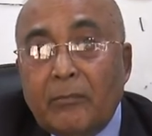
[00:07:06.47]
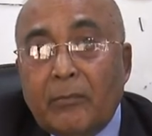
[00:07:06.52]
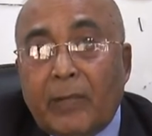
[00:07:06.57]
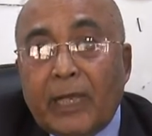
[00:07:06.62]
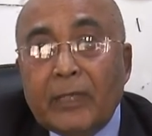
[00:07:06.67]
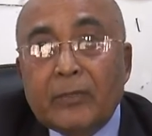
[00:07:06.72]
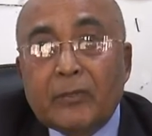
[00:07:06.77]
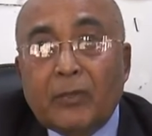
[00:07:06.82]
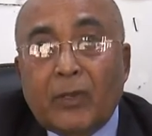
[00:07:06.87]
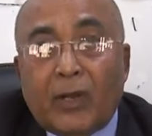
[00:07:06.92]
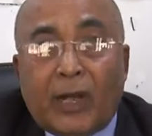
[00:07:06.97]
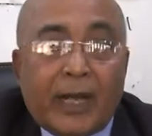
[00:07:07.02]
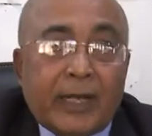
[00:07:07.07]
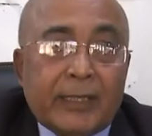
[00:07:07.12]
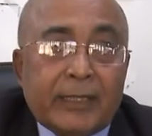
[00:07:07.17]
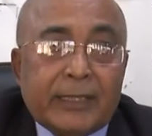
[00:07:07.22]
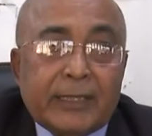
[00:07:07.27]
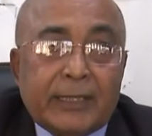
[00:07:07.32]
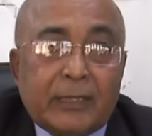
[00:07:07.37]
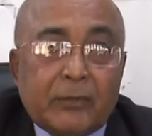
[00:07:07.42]

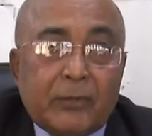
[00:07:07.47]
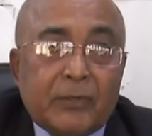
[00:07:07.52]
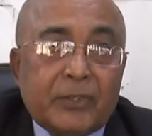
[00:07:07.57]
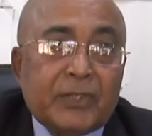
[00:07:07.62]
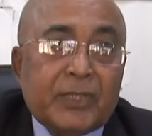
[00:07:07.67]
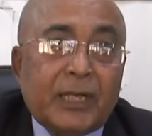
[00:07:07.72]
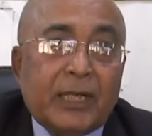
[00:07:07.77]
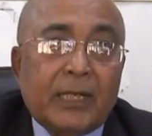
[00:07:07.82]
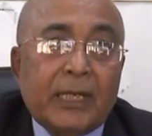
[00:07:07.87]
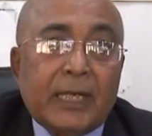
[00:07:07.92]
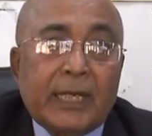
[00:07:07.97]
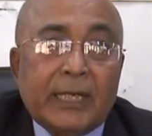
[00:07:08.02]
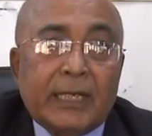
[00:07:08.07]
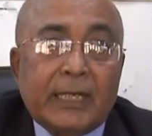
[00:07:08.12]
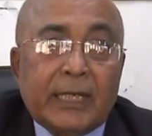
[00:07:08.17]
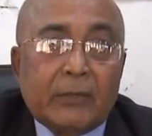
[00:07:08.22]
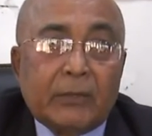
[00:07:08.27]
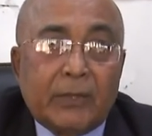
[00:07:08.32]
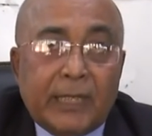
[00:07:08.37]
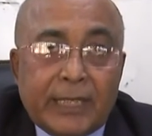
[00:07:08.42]
microRNA which are
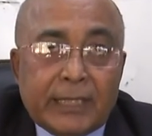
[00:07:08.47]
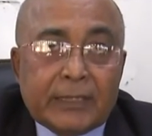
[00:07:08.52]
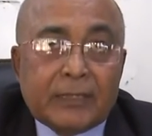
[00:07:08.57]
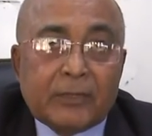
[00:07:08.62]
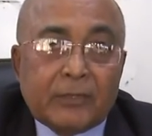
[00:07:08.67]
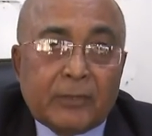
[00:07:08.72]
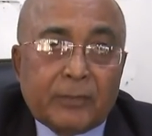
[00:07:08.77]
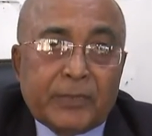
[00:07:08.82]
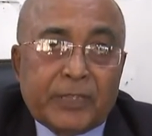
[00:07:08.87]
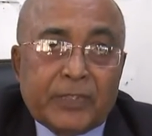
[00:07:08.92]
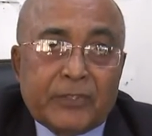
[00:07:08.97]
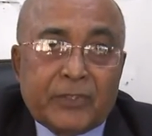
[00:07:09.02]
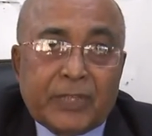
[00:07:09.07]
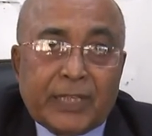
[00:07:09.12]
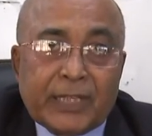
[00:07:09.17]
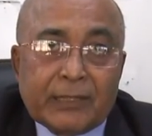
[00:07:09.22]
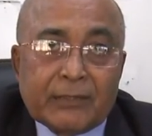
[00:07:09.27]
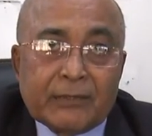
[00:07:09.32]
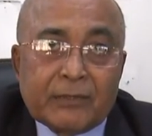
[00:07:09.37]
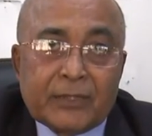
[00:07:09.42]
regulator of the
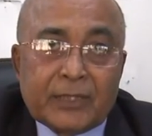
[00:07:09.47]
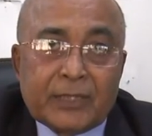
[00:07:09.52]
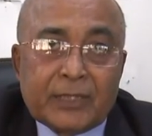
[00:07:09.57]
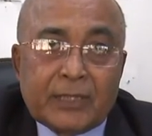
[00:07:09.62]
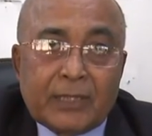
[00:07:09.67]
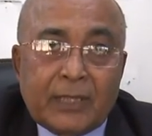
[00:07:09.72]
genes